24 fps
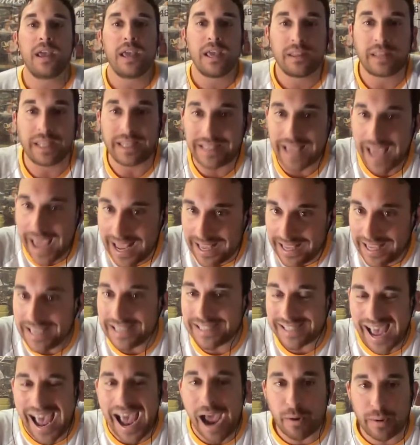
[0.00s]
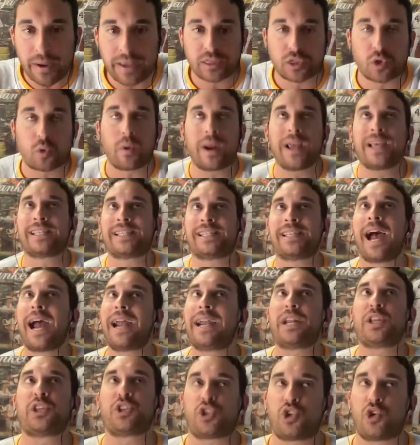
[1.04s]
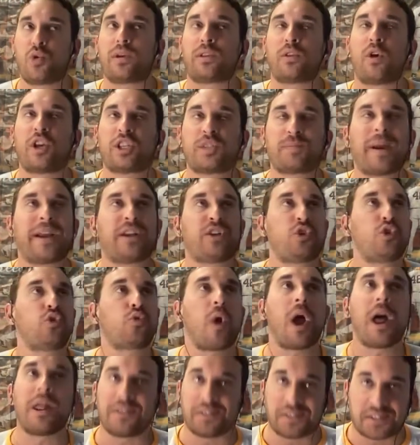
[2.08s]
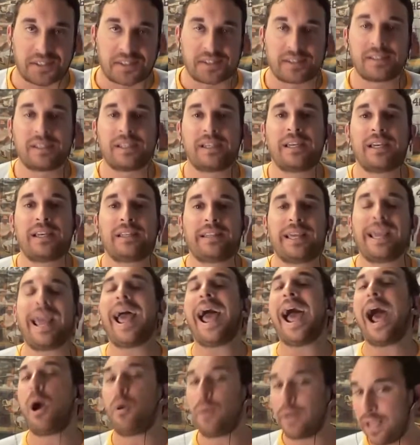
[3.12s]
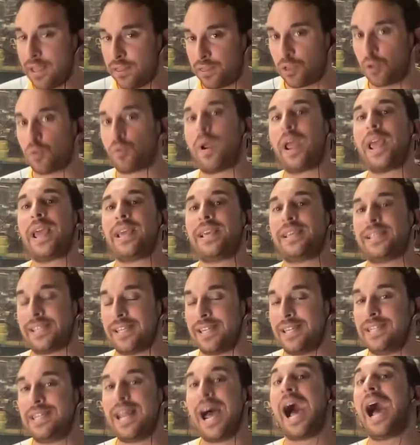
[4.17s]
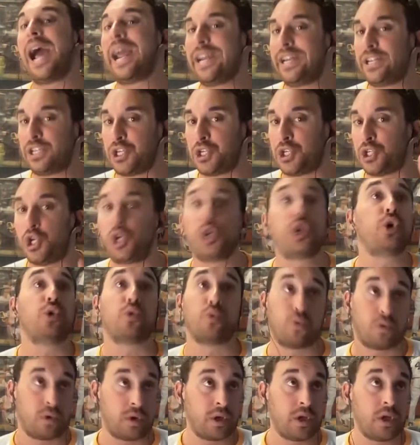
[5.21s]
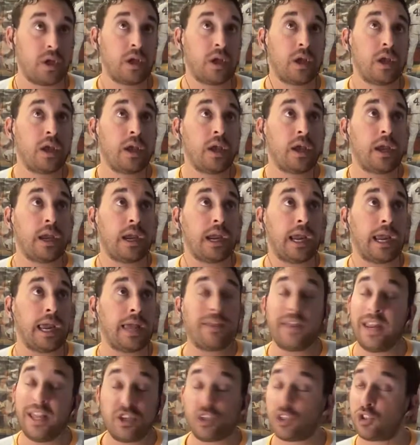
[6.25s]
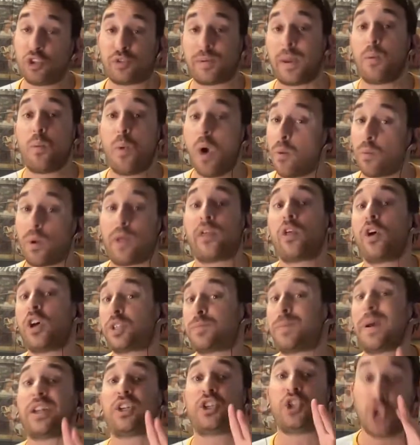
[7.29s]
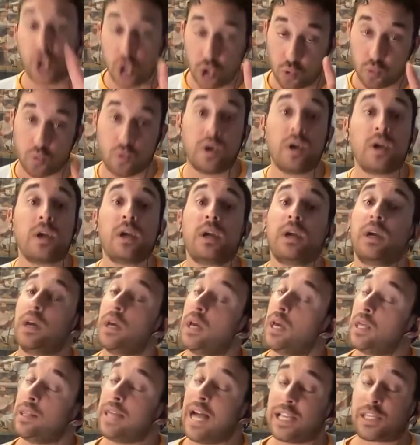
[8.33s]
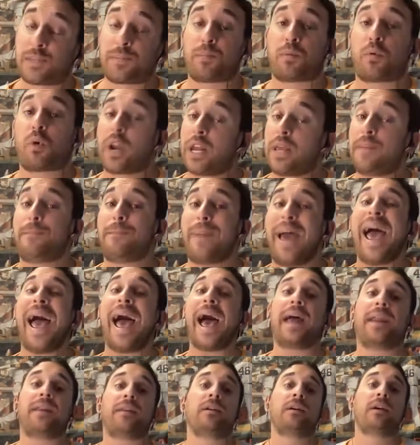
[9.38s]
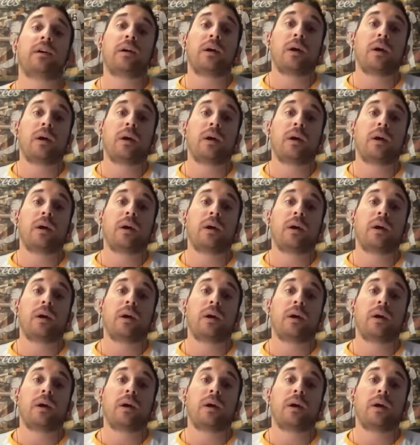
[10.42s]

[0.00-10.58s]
The Yankees out-hit the Rays 9-2 and lost by 2 runs. They out-hit the Rays 9-2. And then it just was by 1 run. They lost by 2. That's pretty bad.